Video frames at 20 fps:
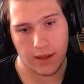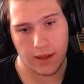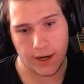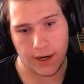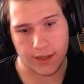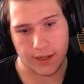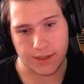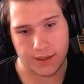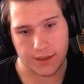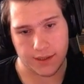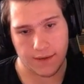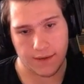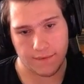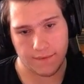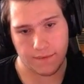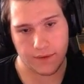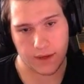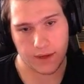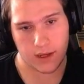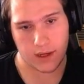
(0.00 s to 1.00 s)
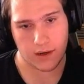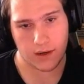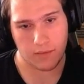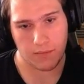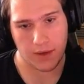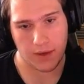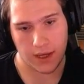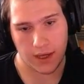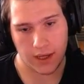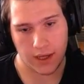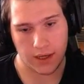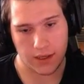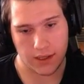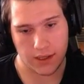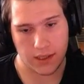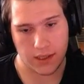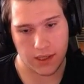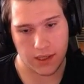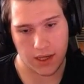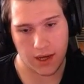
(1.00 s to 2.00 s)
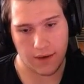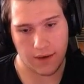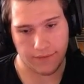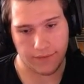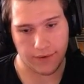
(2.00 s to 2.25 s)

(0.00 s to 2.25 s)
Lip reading: It's definitely going to make it tougher.